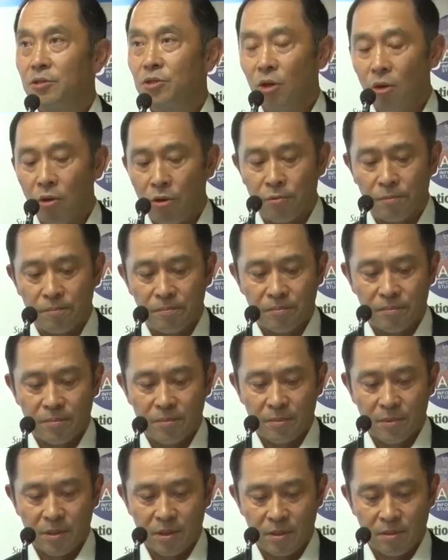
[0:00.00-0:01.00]
So
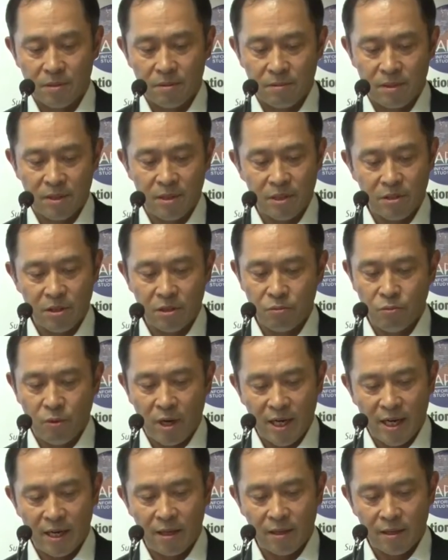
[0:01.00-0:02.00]
this is
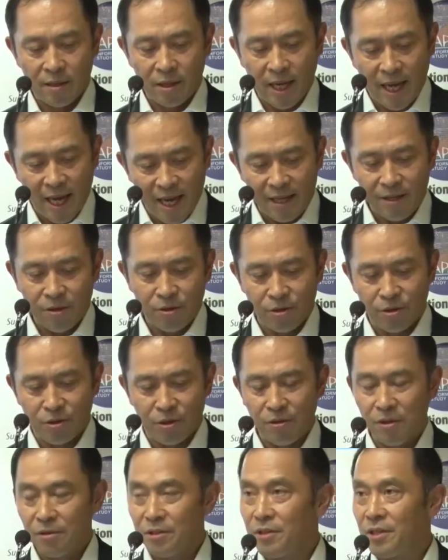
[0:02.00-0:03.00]
what I had
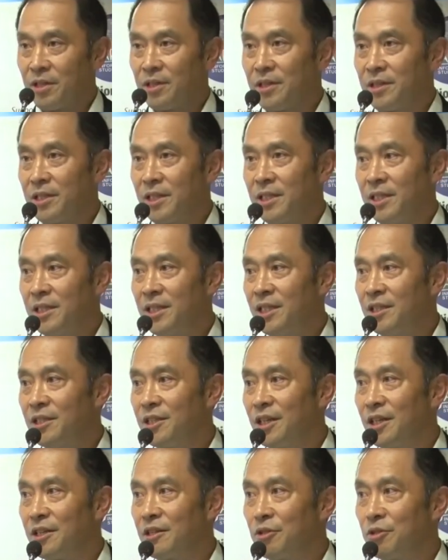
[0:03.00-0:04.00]
heard uh, in
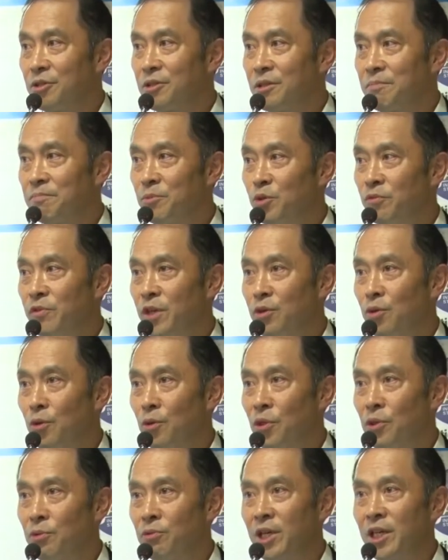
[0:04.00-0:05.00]
India. There is a movie
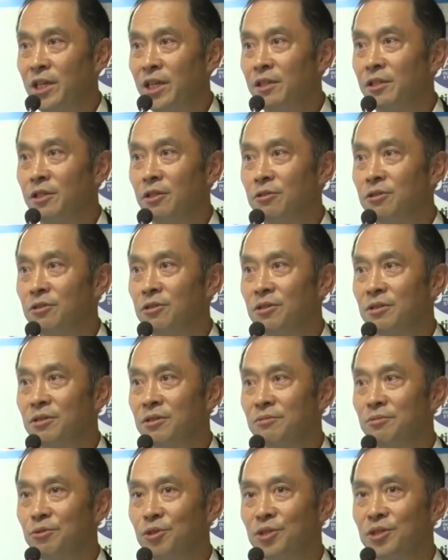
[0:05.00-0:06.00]
called Three Idiots,
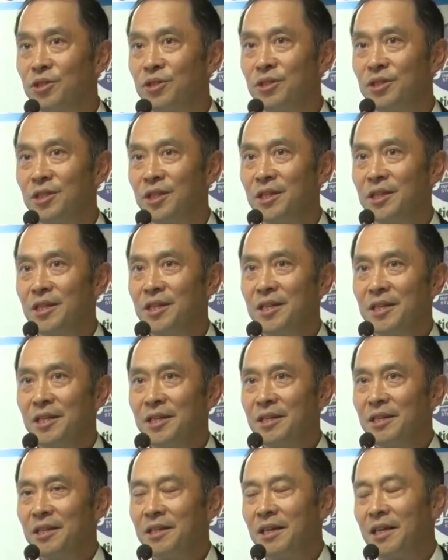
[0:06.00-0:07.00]
which
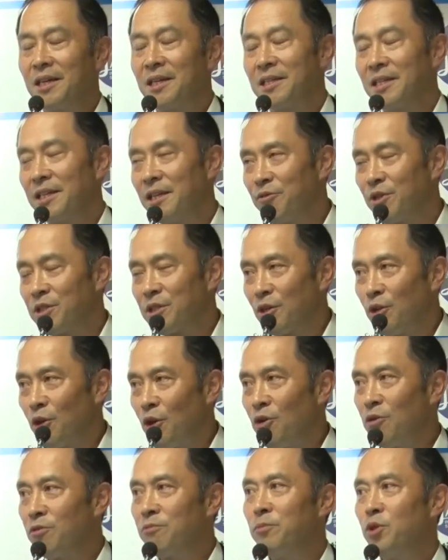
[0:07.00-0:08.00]
it was a
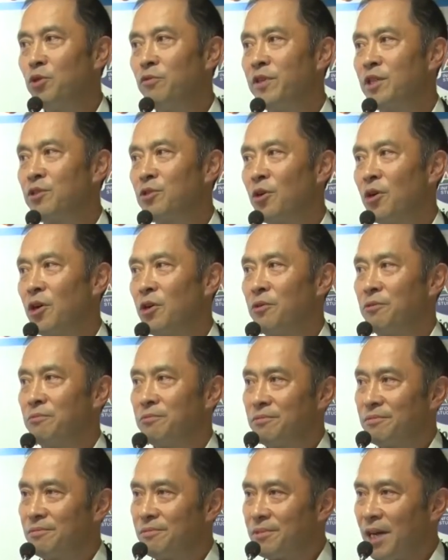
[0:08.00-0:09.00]
long movie, so
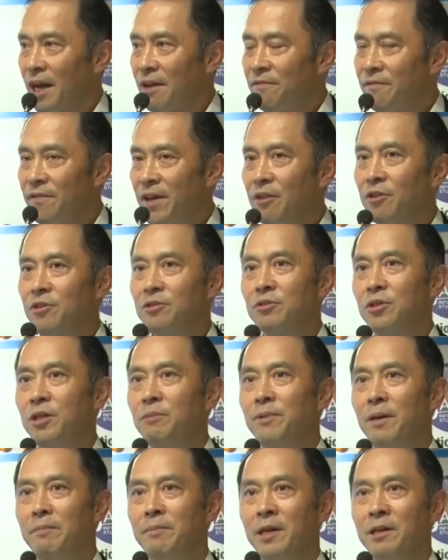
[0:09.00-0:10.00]
I fell
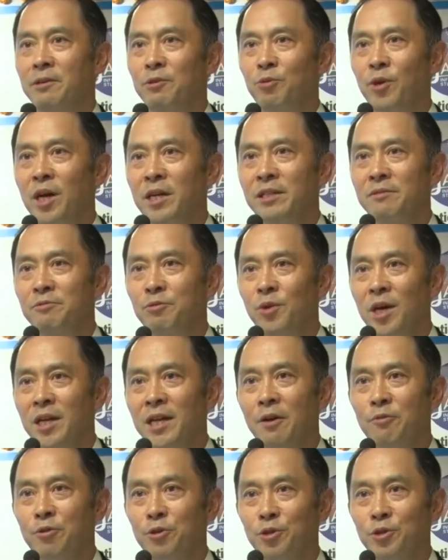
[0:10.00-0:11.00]
asleep about one one
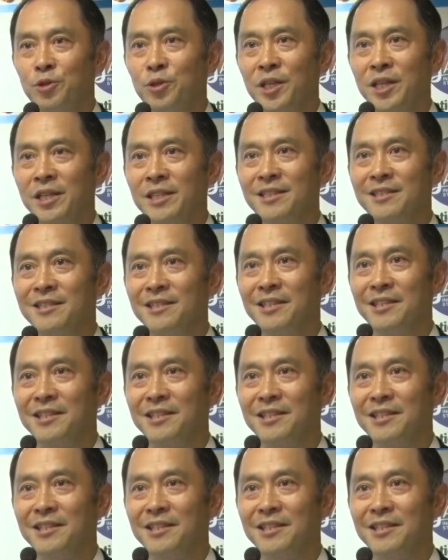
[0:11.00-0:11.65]
hour, and